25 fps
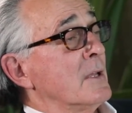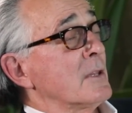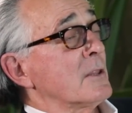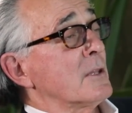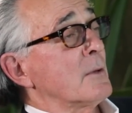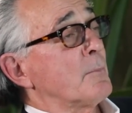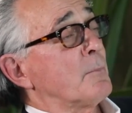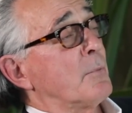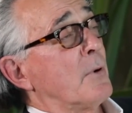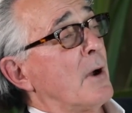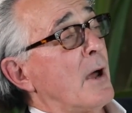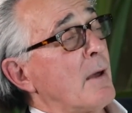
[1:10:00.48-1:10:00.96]

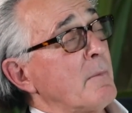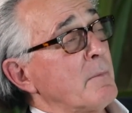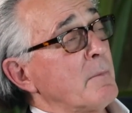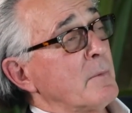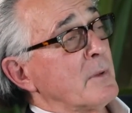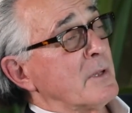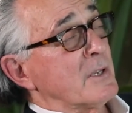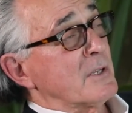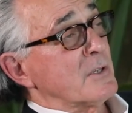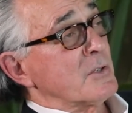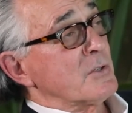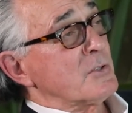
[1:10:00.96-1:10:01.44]
The
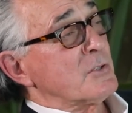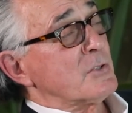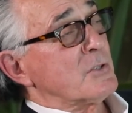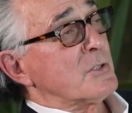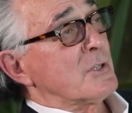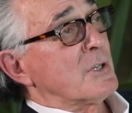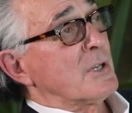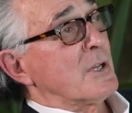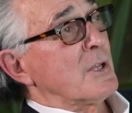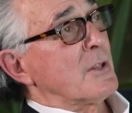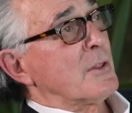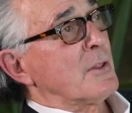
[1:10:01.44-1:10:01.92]
problem is
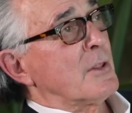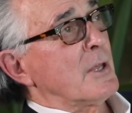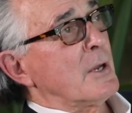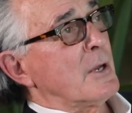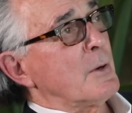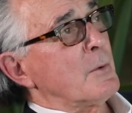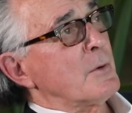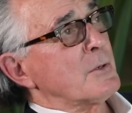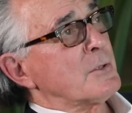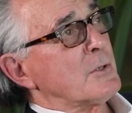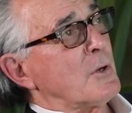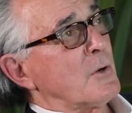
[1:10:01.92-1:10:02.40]
they
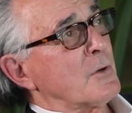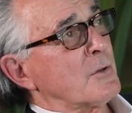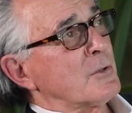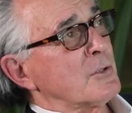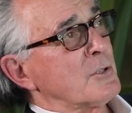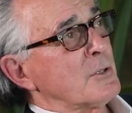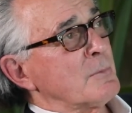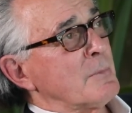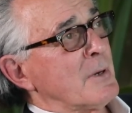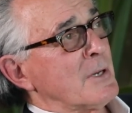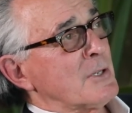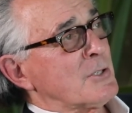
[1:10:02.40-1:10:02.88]
were talking
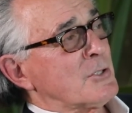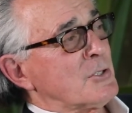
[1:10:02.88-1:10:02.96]
to my